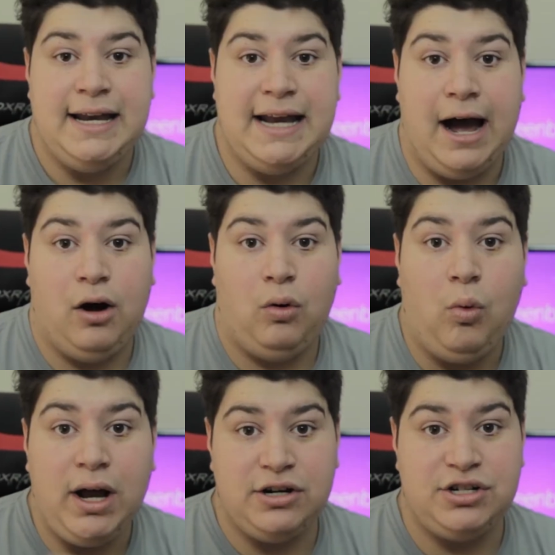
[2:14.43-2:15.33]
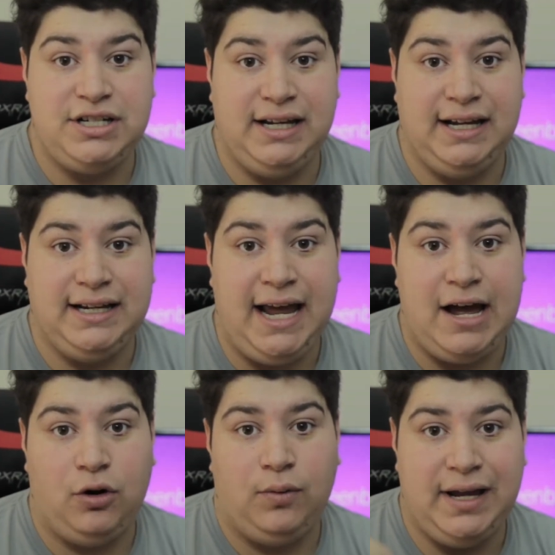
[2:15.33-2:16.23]
Now, what you're seeing
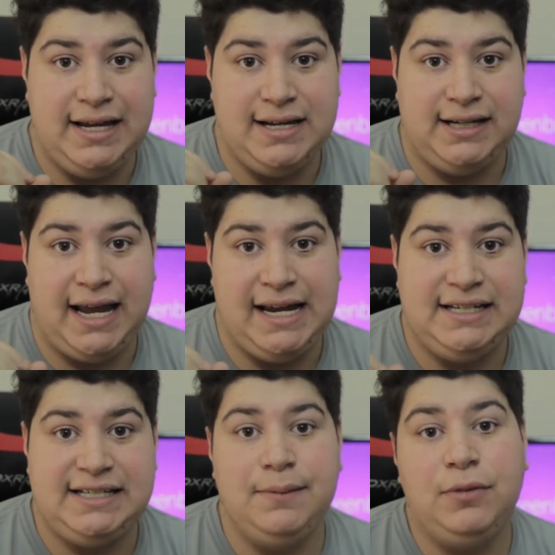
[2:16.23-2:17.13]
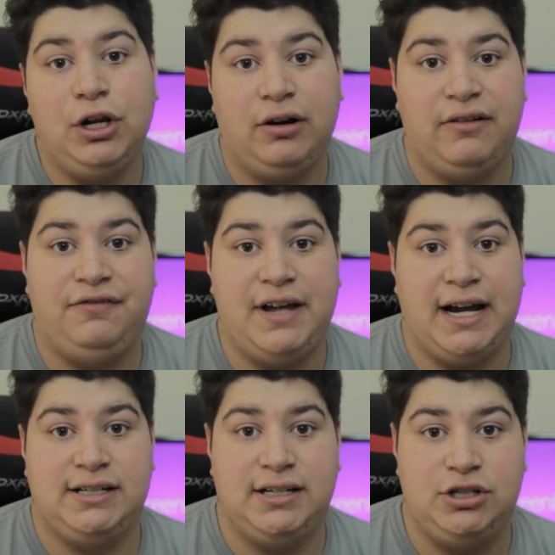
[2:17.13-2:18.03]
now is a similar
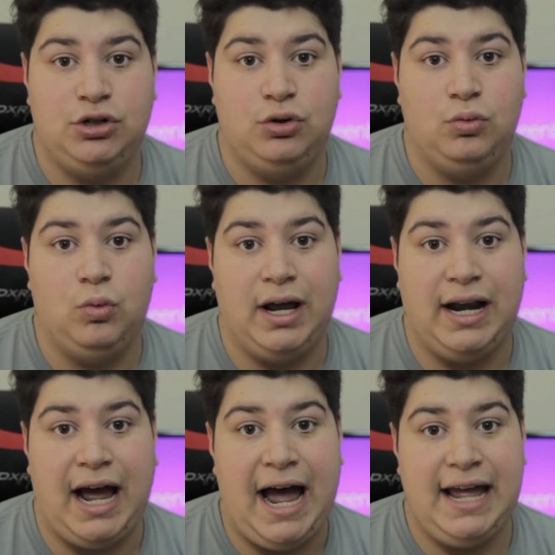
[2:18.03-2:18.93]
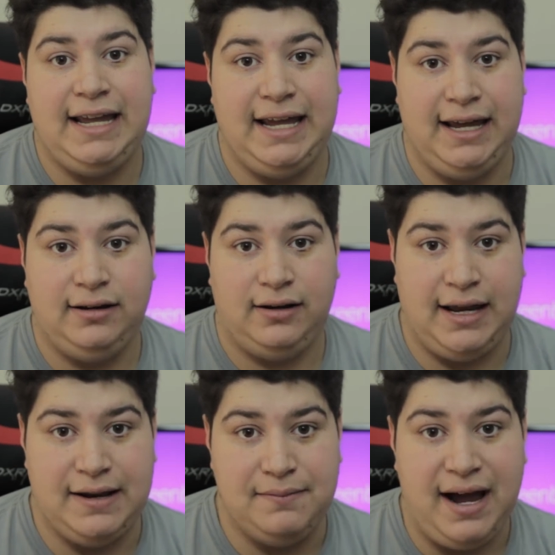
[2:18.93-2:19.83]
effect to what I get
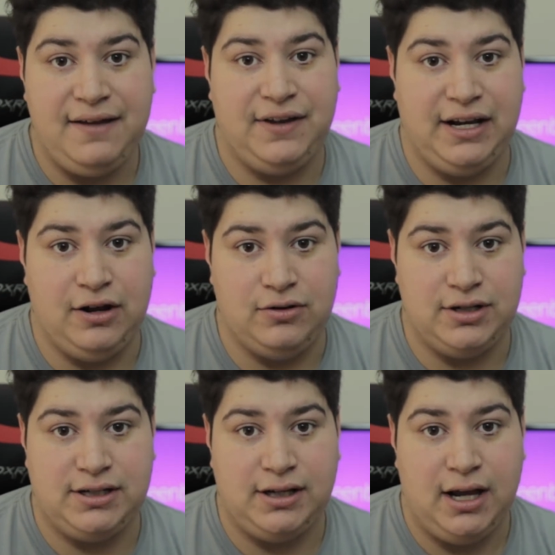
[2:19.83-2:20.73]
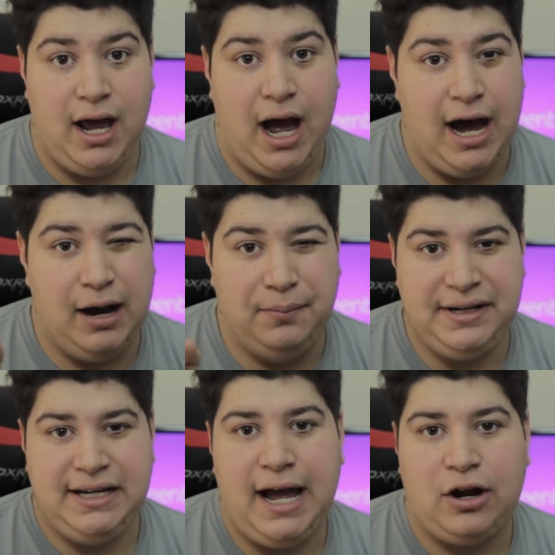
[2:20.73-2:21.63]
in my videos,
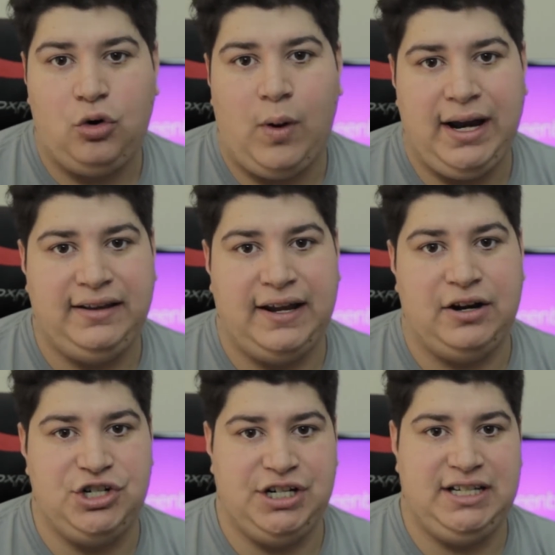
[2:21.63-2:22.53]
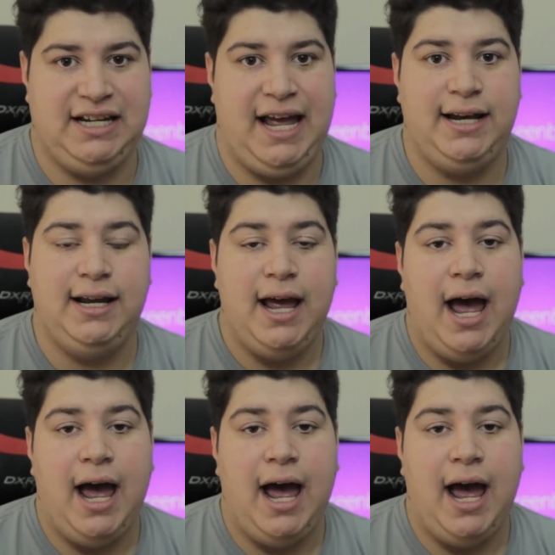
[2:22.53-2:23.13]
but not quite there just yet.